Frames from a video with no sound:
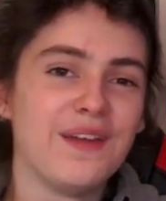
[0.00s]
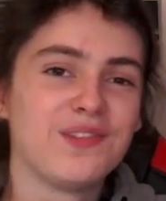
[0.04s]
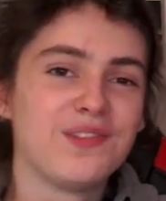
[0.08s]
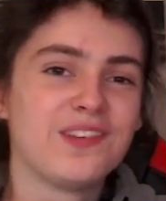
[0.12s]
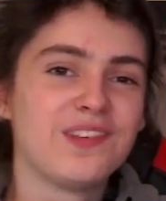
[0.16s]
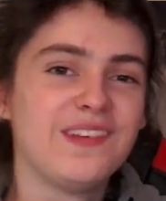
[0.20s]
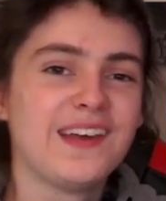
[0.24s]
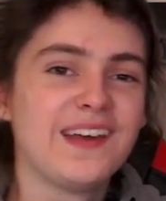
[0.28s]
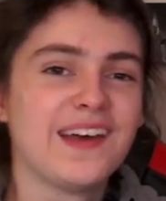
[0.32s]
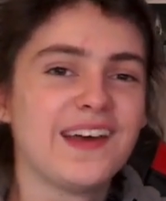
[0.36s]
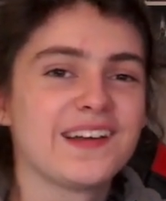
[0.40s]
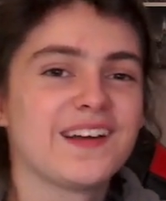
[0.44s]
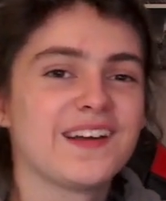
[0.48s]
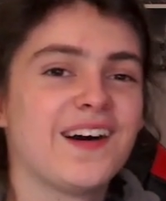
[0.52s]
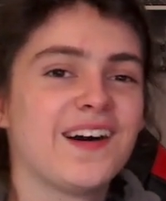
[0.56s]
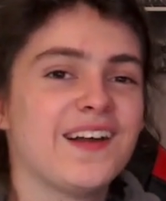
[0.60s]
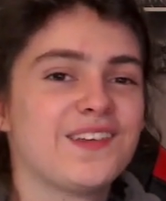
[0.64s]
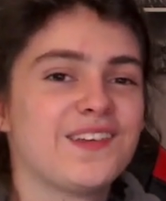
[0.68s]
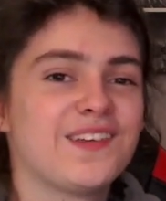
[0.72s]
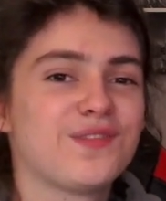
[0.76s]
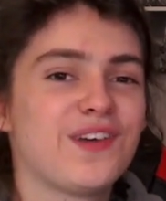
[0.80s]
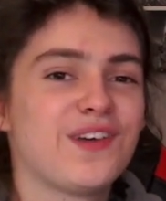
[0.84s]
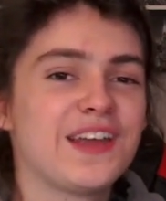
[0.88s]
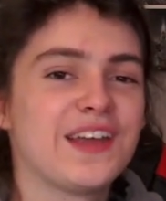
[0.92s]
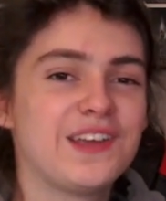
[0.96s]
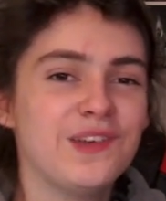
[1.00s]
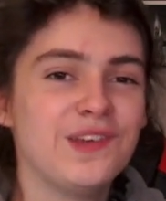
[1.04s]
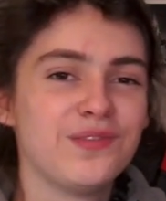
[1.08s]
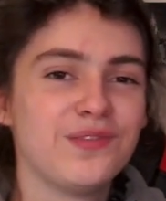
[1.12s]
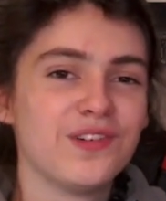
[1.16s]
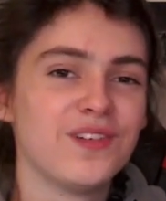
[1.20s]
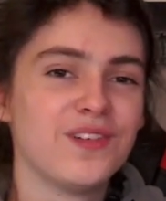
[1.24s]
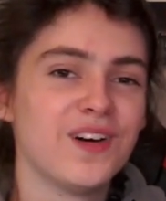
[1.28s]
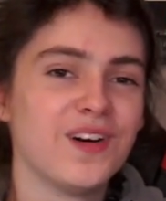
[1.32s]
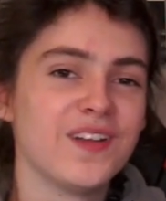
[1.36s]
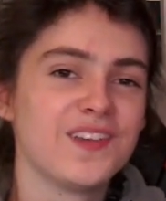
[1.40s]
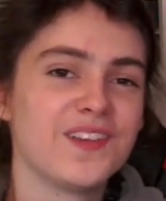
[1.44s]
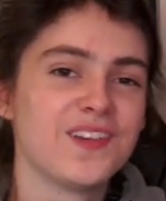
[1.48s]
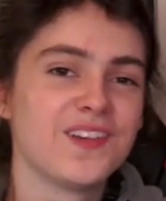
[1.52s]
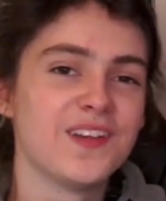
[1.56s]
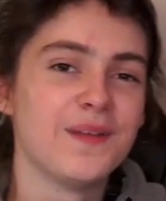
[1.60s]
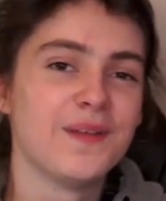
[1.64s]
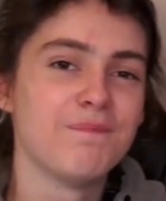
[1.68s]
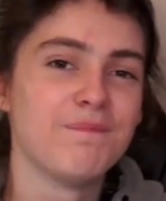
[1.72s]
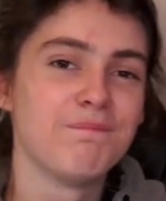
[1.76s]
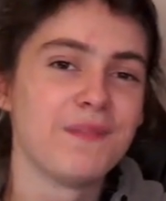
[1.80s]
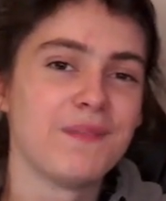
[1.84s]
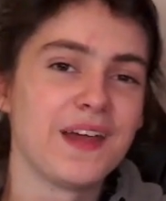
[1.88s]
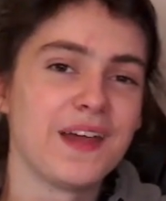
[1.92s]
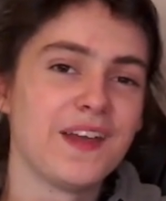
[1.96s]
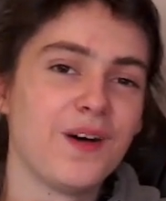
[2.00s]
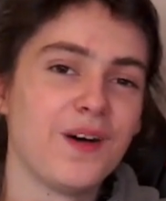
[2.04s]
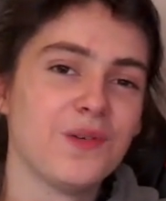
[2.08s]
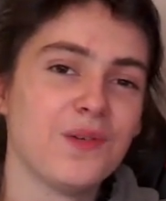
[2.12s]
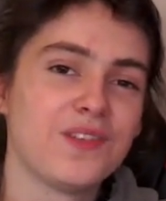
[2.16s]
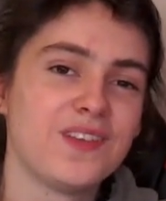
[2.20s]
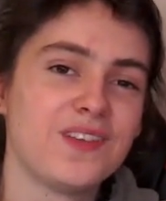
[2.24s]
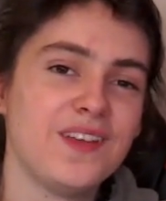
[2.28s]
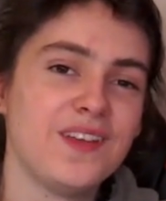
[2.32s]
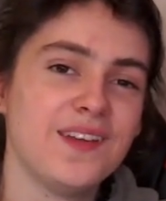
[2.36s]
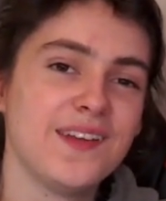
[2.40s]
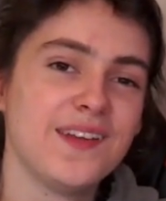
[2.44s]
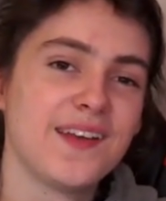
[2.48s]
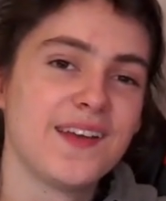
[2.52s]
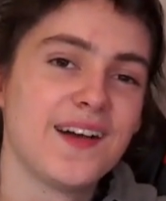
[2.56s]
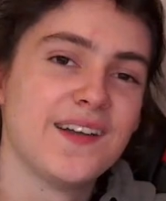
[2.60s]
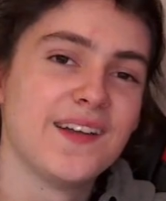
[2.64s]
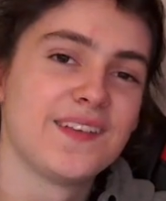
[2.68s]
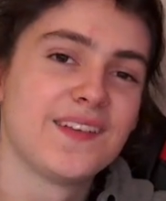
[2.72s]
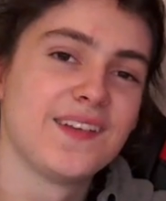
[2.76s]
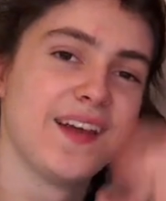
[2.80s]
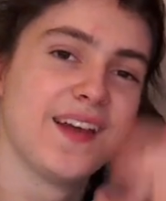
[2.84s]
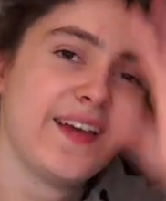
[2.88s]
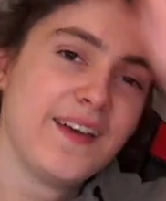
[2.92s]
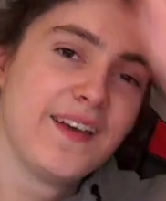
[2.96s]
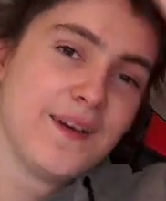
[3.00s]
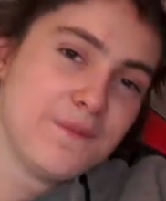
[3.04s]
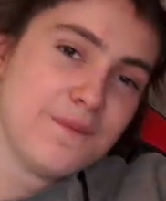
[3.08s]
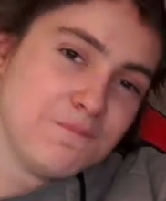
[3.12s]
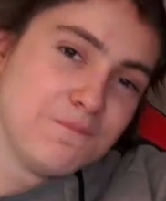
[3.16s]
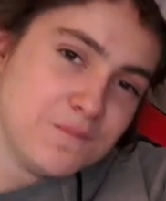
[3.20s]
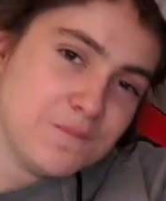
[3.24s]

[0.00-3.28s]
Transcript: So yeah, guys, thank you for watching. And I'll see you guys later.